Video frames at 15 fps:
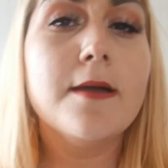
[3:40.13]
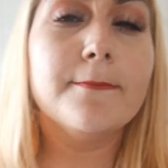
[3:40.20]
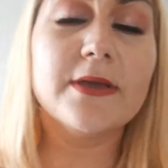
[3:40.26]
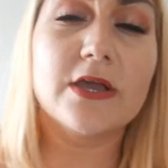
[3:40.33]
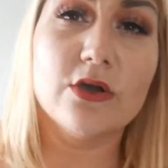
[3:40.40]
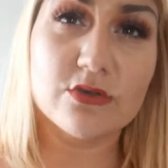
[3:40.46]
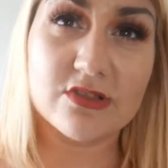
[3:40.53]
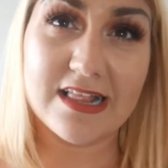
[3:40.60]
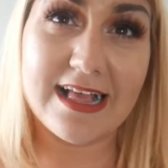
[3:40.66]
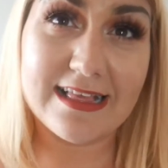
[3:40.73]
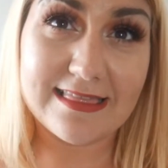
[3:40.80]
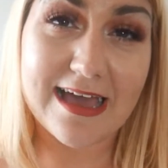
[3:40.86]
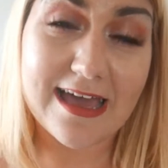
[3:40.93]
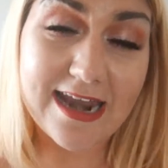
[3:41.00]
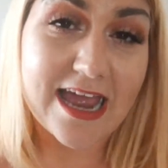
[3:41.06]
because like
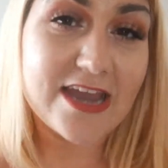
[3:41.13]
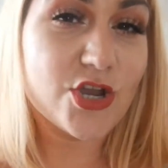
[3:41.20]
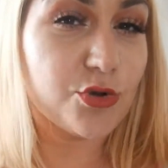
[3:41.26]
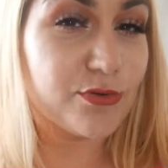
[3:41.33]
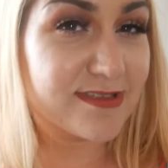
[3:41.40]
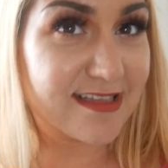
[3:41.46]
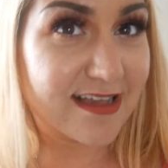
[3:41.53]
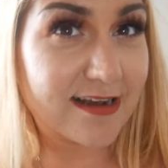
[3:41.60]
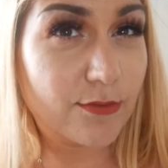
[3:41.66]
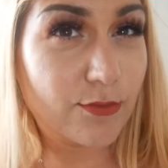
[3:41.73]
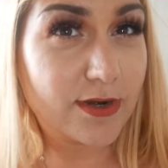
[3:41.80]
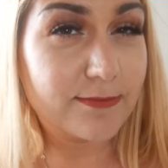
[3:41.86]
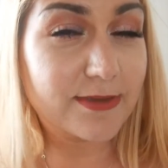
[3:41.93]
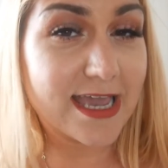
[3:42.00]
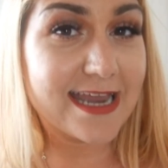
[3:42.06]
that I know exactly
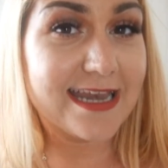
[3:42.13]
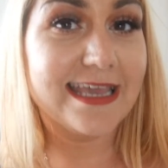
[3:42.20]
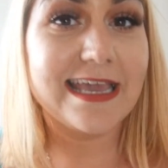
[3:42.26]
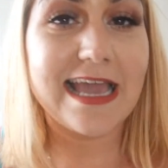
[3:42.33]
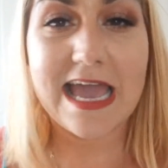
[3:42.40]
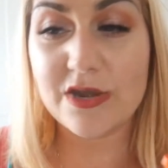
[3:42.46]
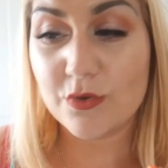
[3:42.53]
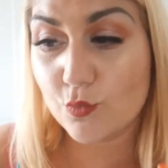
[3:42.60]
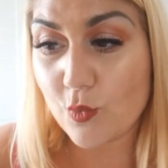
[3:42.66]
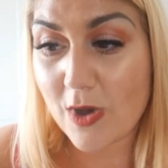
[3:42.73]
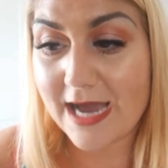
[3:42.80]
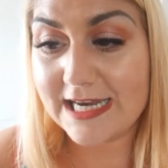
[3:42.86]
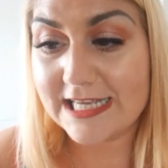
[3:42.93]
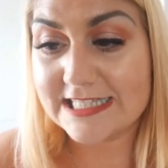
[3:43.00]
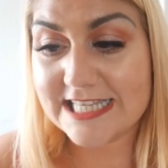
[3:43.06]
what I'm getting and
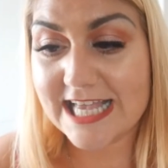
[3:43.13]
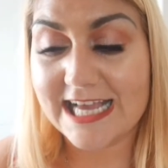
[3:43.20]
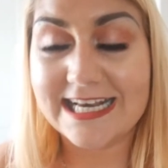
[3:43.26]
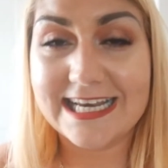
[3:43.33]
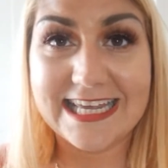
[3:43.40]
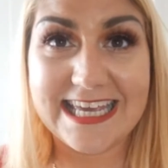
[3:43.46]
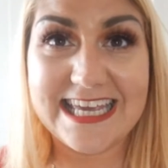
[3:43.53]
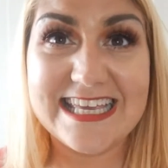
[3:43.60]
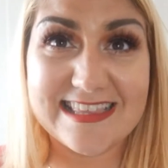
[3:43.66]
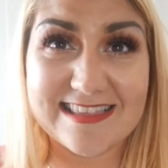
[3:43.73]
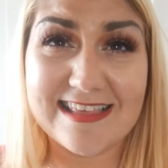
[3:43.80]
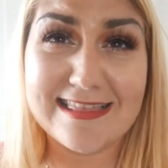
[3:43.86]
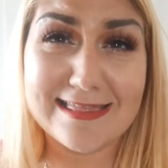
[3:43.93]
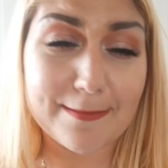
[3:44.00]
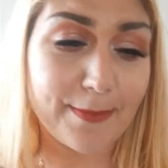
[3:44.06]
what exactly it's
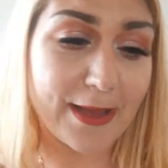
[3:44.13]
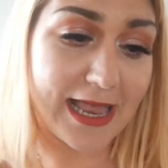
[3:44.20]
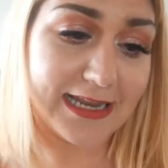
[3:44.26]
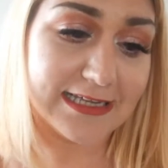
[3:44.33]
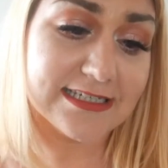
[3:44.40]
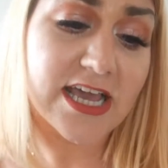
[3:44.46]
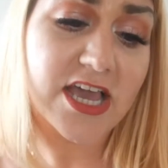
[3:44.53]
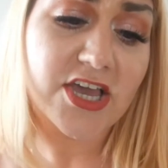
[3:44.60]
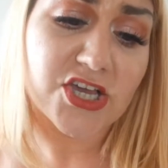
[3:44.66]
in the palette.